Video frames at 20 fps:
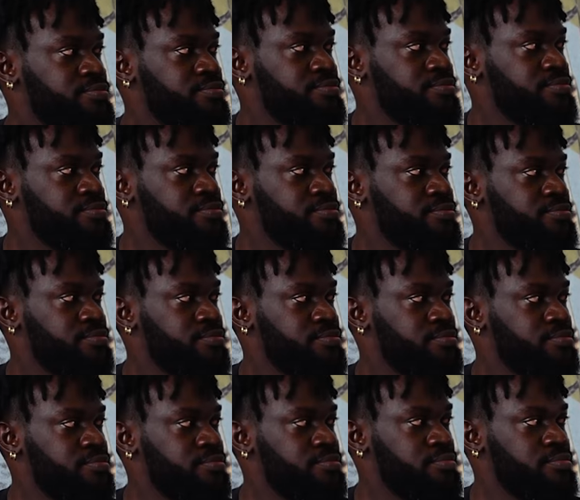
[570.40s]

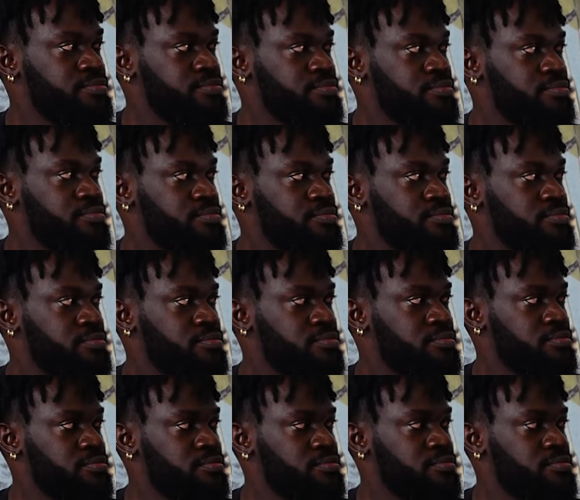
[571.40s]

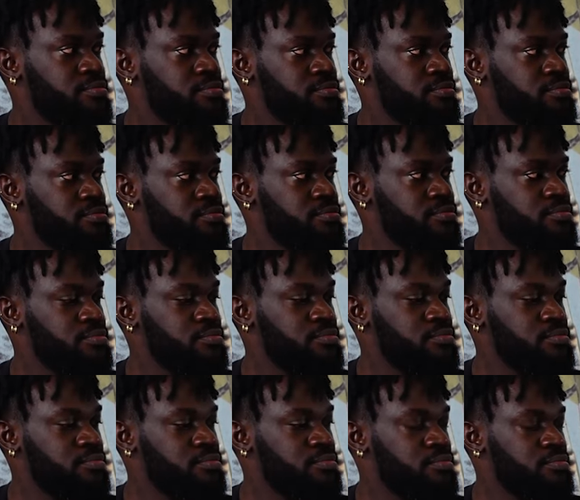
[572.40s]

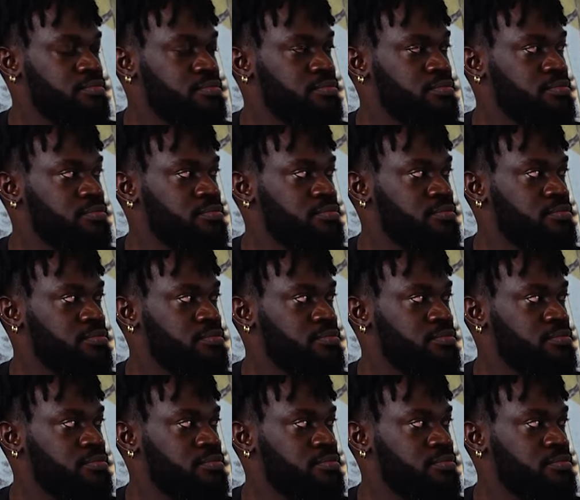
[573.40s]
The person shown says nothing.